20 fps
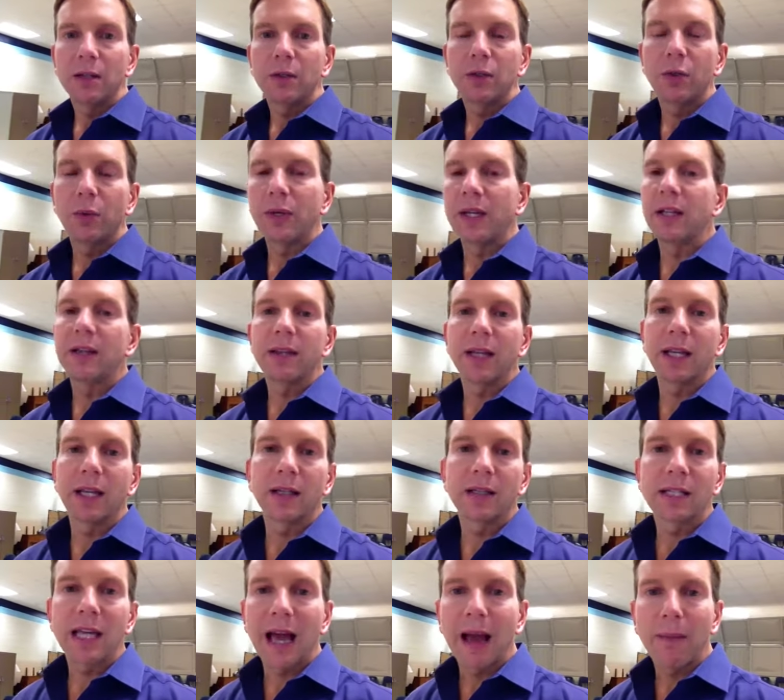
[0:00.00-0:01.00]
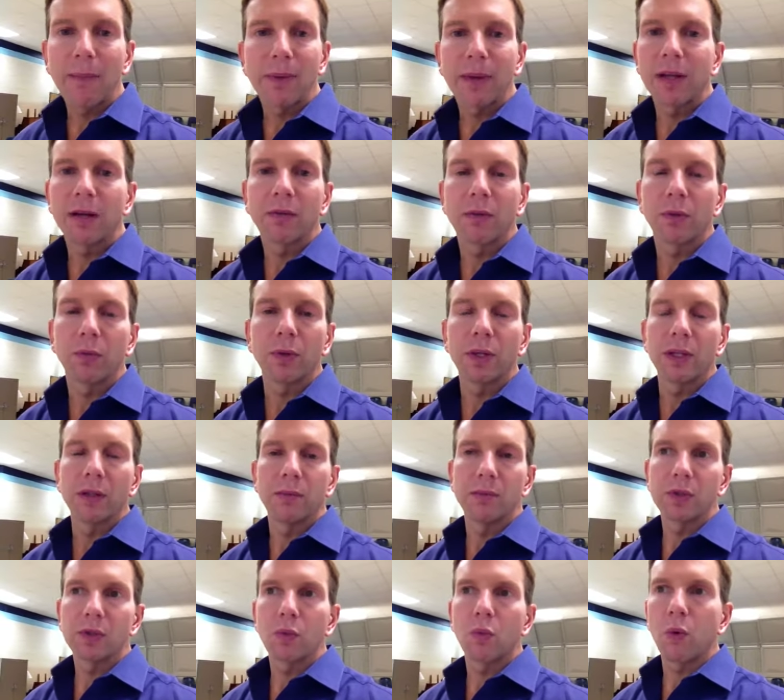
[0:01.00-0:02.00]
do anything tapping of the
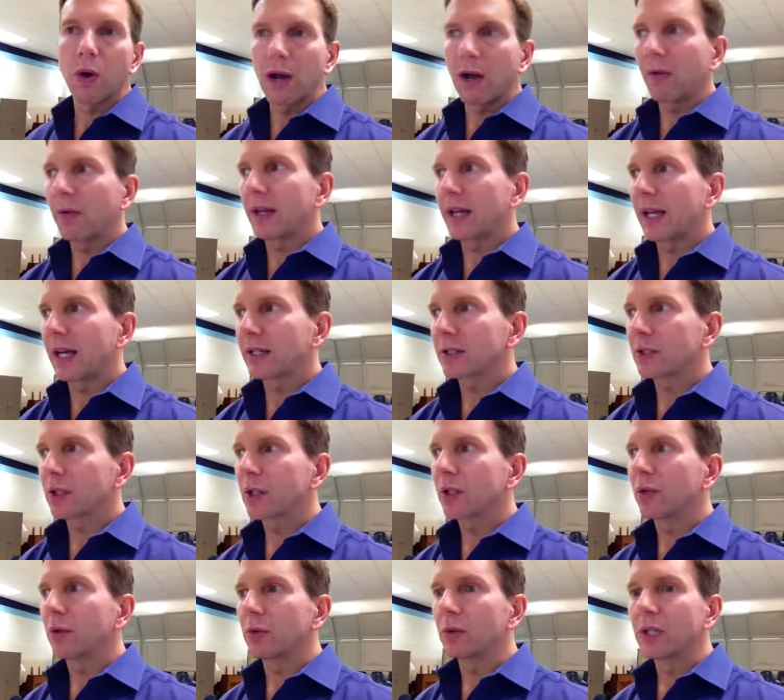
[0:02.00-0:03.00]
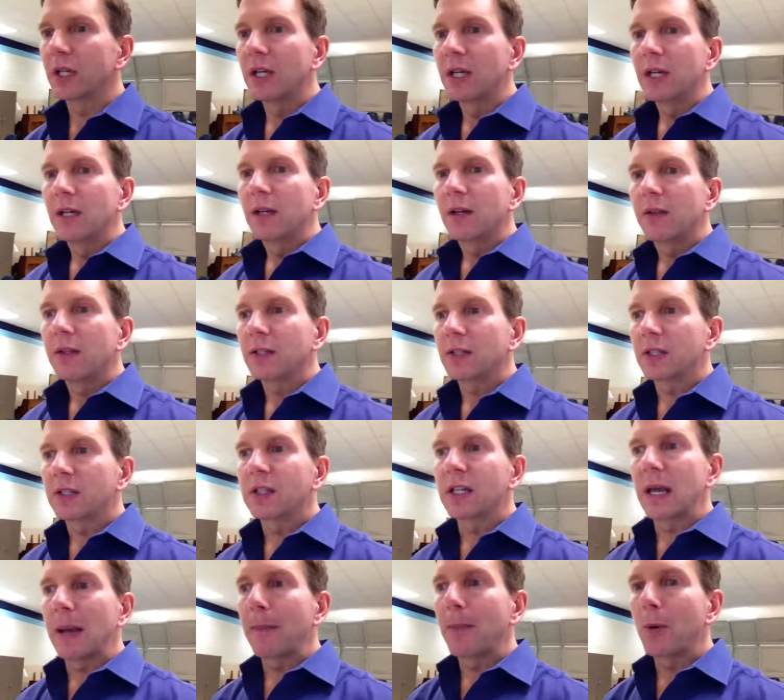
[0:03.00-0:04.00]
rhythms while they execute this
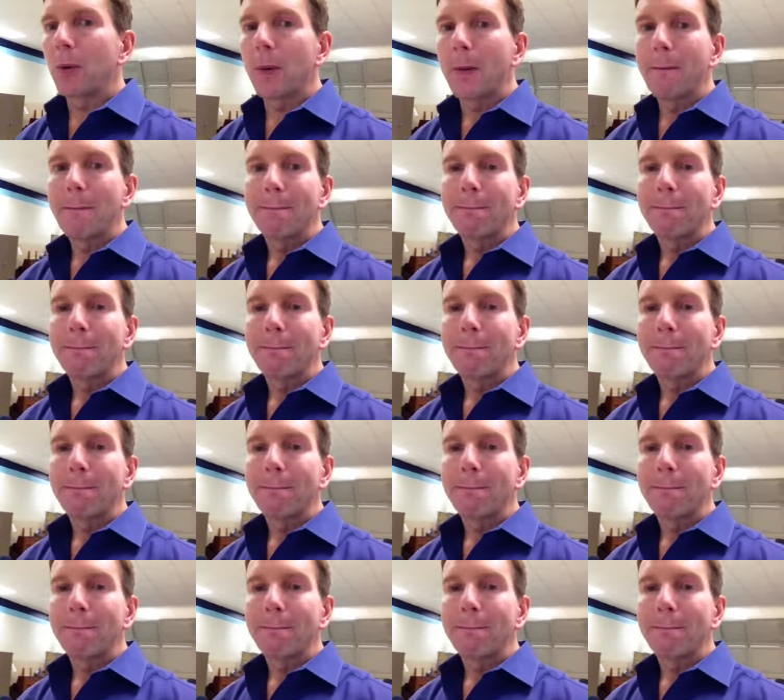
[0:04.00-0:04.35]
example.